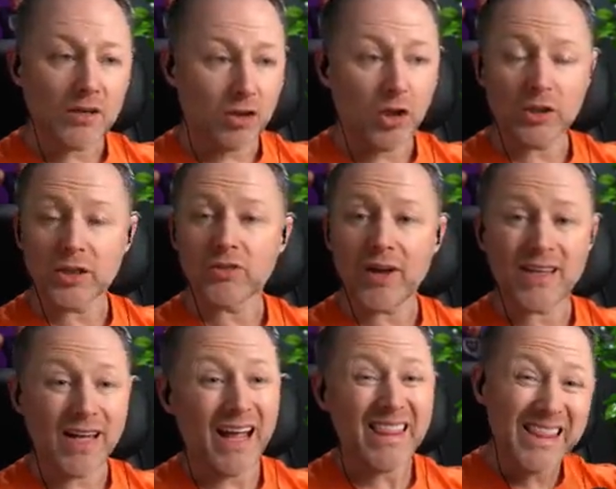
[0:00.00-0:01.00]
currently red,
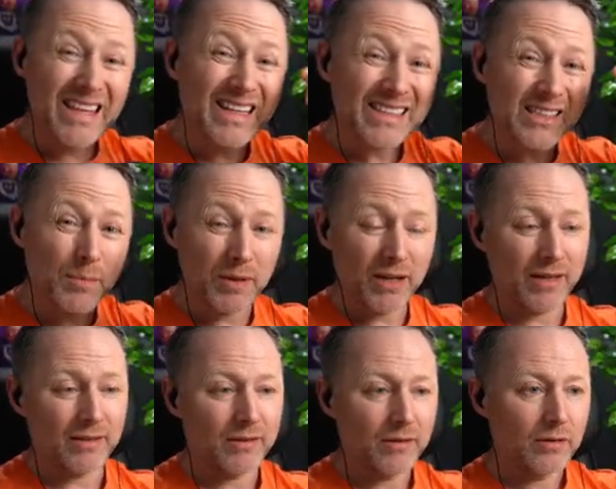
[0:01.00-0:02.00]
I need this to be red.
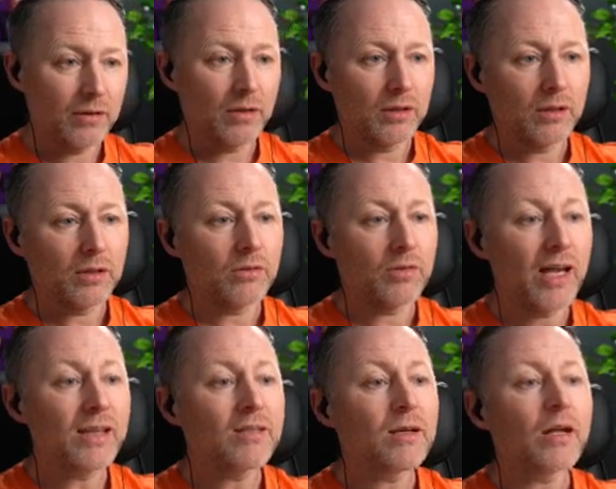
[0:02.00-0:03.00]

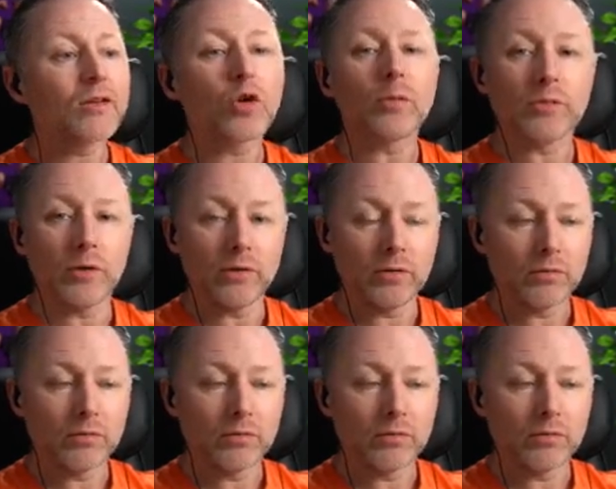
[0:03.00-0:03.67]
Red, I drop down.